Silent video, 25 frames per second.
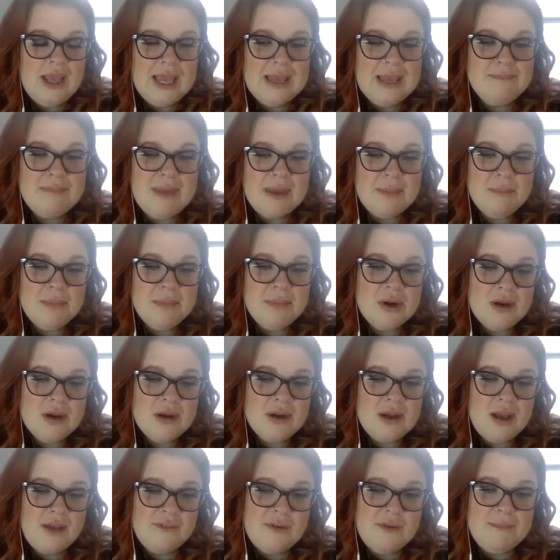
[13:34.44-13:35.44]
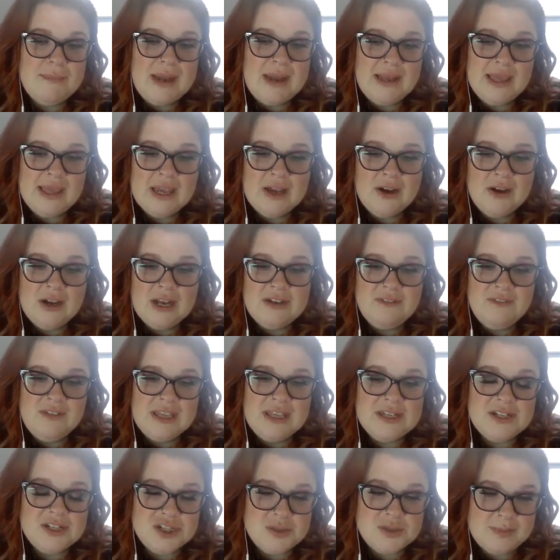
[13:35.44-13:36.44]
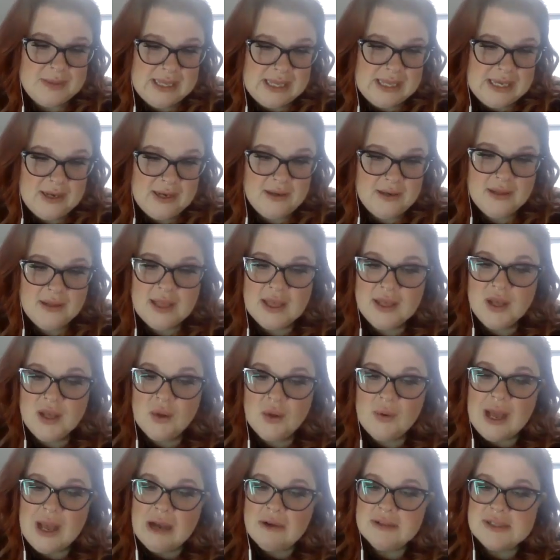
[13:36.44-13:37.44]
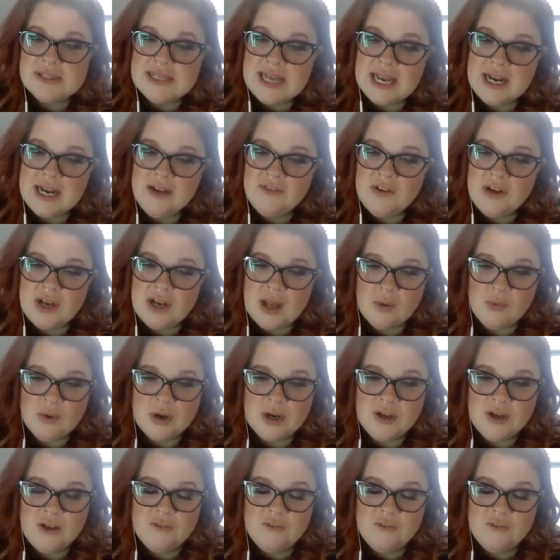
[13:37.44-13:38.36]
A member of a Medicare Advantage plan can go outside of a network